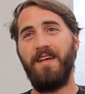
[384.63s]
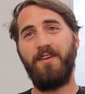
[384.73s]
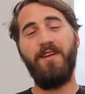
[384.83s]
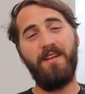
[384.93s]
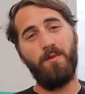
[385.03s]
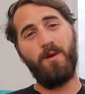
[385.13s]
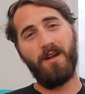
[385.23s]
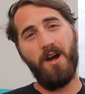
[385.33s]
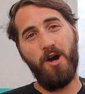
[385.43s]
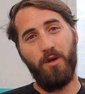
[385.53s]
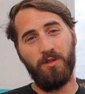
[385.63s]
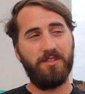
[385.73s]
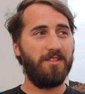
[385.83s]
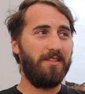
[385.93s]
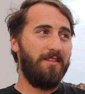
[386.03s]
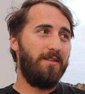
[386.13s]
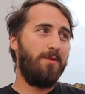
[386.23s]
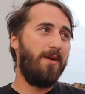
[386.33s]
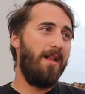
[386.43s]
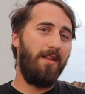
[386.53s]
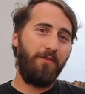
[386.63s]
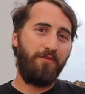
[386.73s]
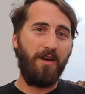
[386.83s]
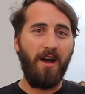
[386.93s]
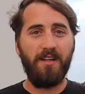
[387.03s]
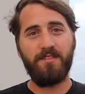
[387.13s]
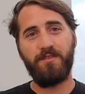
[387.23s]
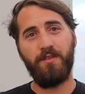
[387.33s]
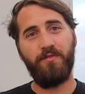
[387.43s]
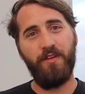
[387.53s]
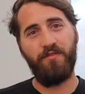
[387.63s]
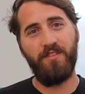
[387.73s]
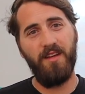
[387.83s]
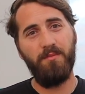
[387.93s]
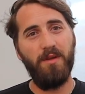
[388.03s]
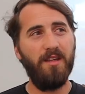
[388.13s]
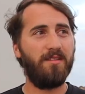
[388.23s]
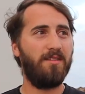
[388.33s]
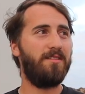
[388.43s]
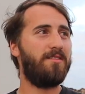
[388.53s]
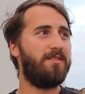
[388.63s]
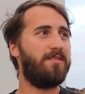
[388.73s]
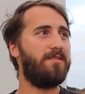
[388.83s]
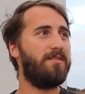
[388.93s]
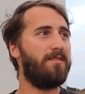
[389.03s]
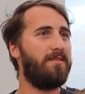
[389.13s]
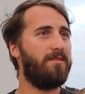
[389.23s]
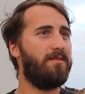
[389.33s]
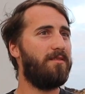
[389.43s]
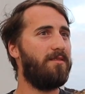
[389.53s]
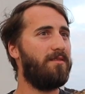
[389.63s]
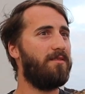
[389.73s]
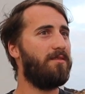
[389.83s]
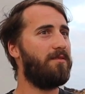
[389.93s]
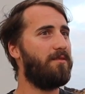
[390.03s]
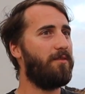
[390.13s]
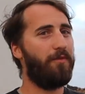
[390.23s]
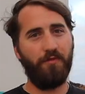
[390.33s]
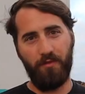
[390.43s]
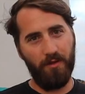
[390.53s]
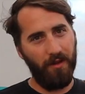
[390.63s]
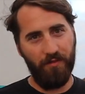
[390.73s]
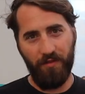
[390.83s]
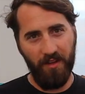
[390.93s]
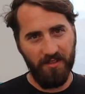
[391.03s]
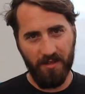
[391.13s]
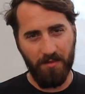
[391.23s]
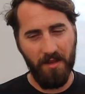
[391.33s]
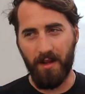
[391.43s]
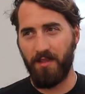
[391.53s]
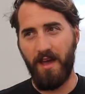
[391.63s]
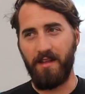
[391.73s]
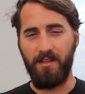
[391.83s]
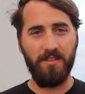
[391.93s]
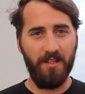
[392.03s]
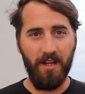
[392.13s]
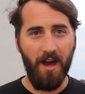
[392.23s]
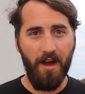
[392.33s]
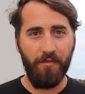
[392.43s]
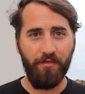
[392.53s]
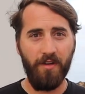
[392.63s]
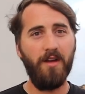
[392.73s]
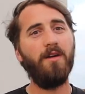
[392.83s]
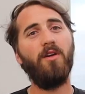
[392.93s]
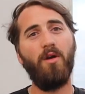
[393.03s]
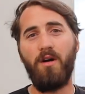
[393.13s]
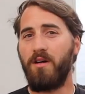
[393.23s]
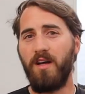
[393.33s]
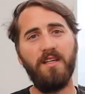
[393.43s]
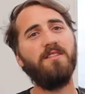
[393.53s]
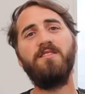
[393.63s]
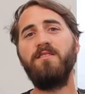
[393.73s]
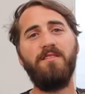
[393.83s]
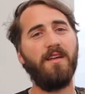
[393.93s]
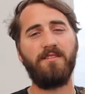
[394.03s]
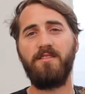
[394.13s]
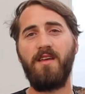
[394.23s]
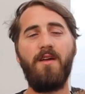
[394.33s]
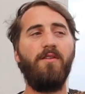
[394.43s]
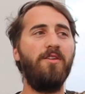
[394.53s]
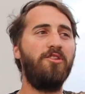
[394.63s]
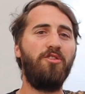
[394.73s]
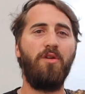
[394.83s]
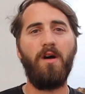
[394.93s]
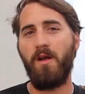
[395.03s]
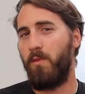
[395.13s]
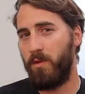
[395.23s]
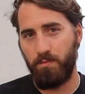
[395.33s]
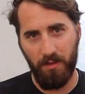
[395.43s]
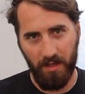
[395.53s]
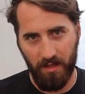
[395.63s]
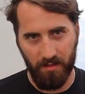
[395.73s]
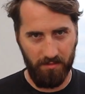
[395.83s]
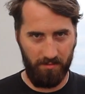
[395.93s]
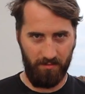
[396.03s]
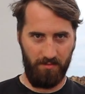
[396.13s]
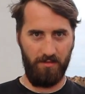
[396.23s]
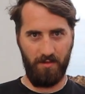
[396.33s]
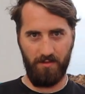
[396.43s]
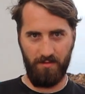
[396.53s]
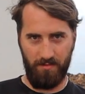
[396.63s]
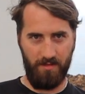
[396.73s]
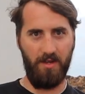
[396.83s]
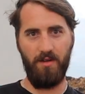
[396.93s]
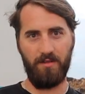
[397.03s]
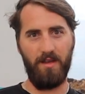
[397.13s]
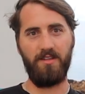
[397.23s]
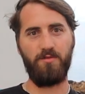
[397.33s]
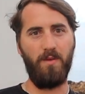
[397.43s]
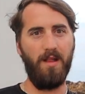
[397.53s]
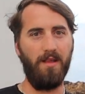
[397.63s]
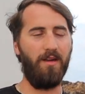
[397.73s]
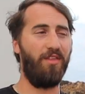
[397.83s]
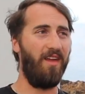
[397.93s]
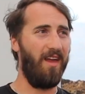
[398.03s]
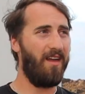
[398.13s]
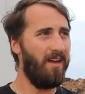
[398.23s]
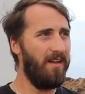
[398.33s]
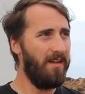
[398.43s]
You need the water hose. Well, for us, 15 meters, 40 feet, something like that is enough. Longer isn't necessary. Shorter would be good as well, I think.